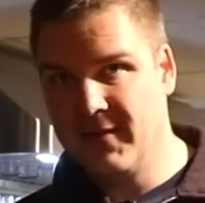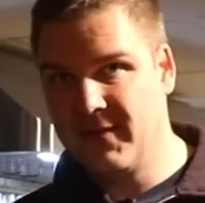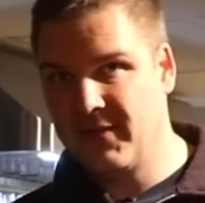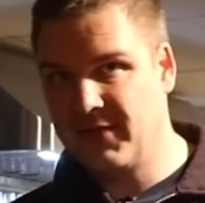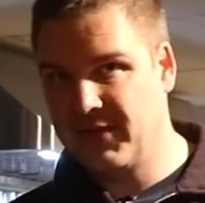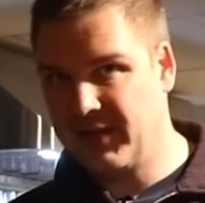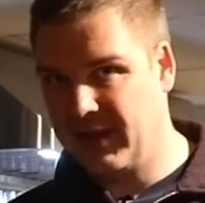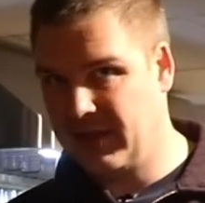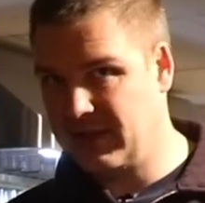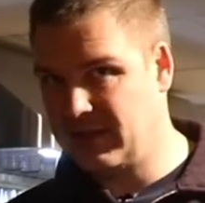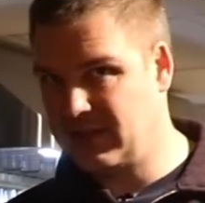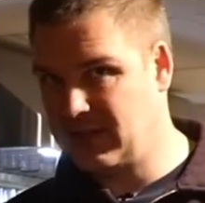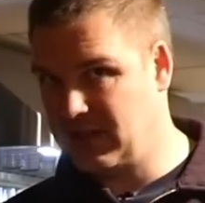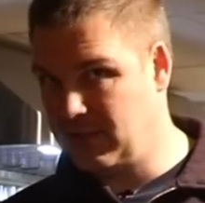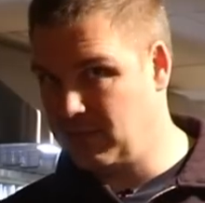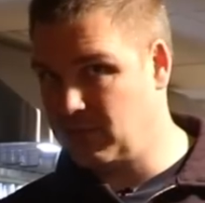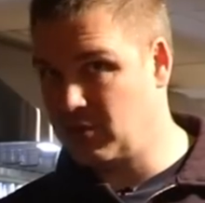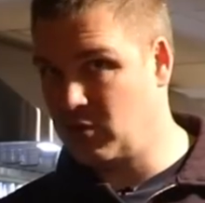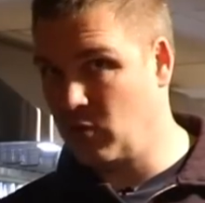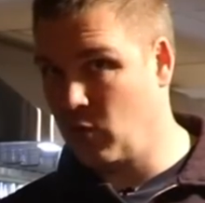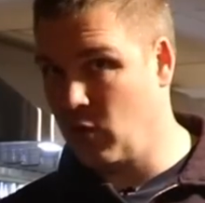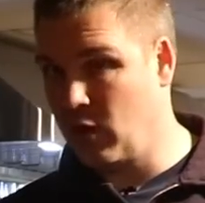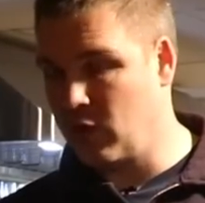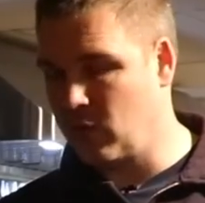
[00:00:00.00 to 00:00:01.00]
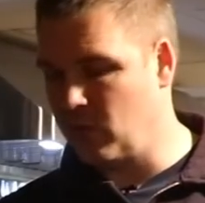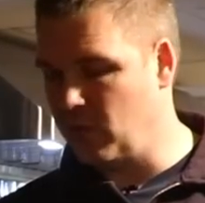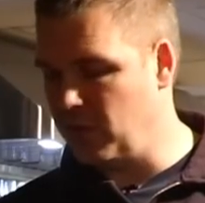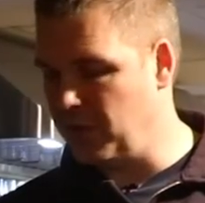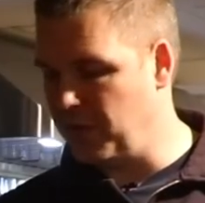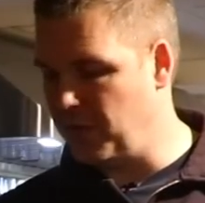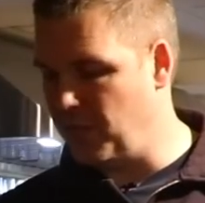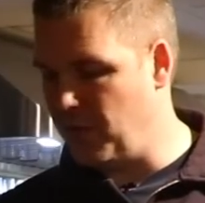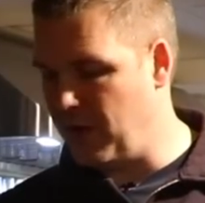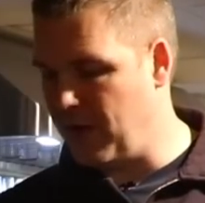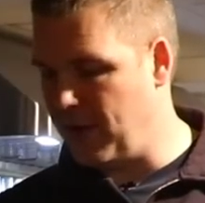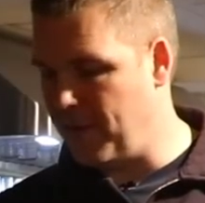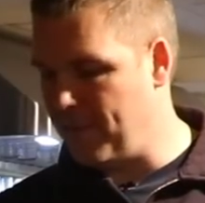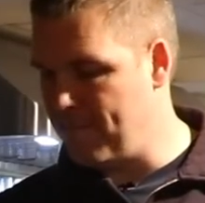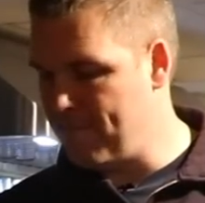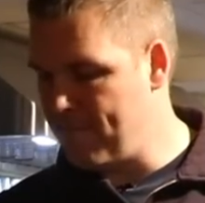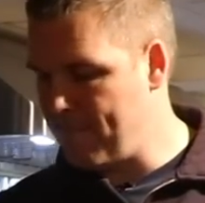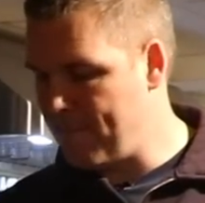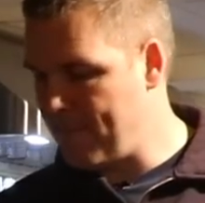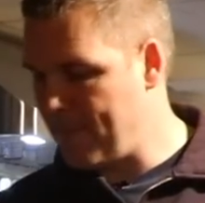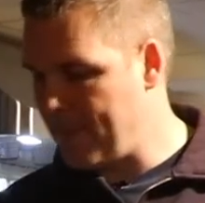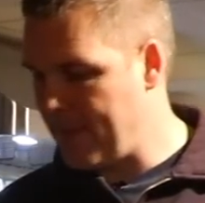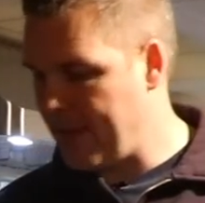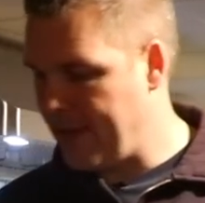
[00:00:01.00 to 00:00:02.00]
that seems to work really well.
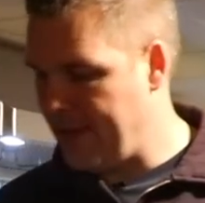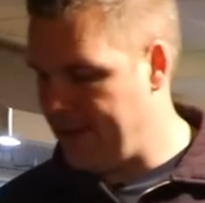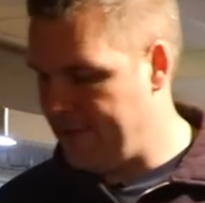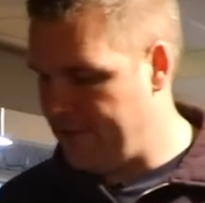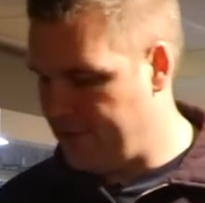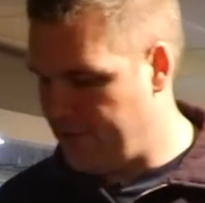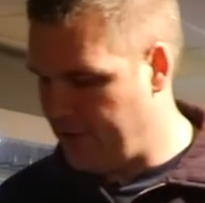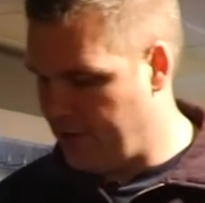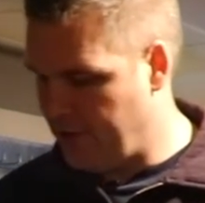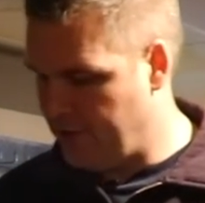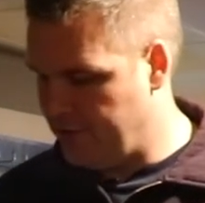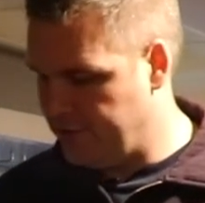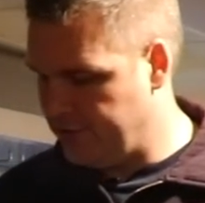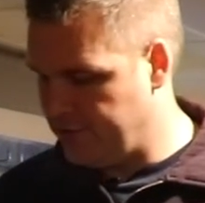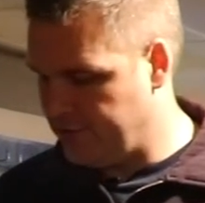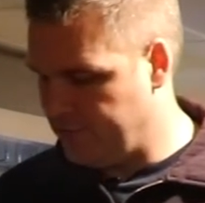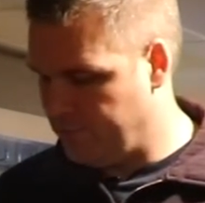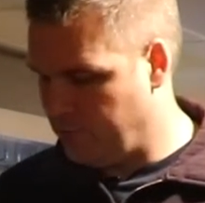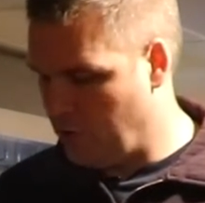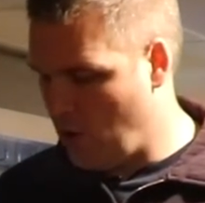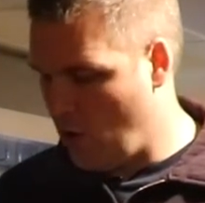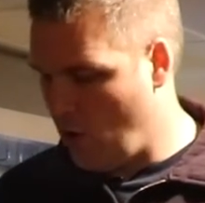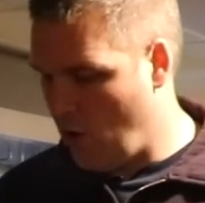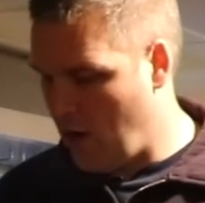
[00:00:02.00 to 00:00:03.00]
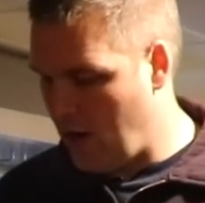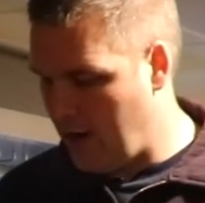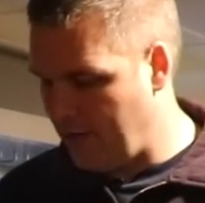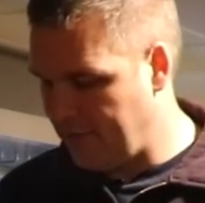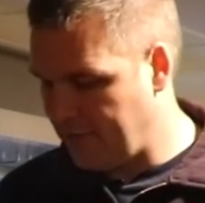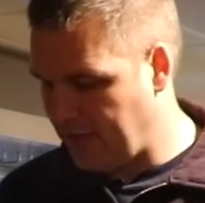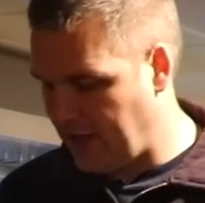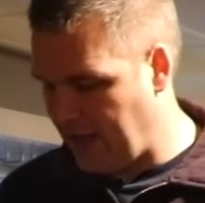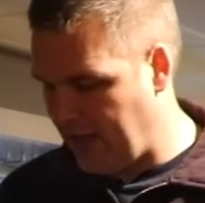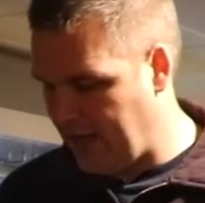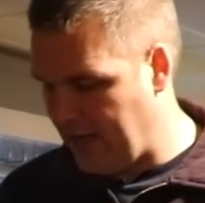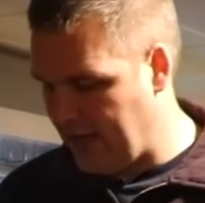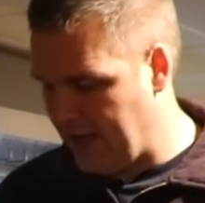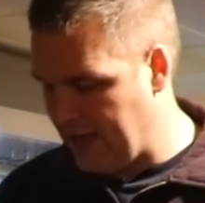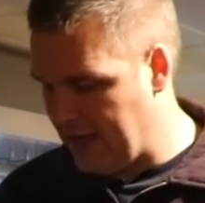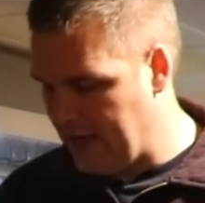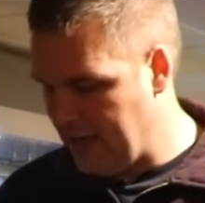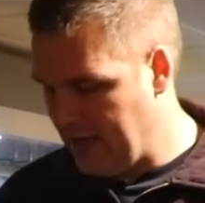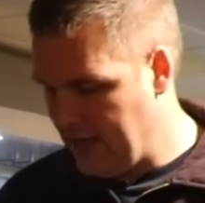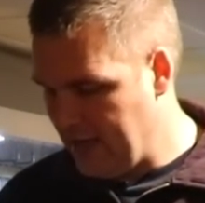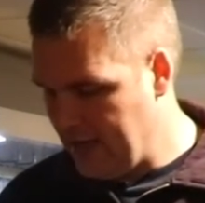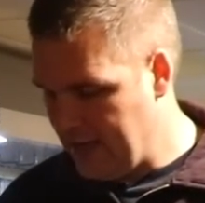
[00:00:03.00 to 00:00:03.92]
There's blow off cane.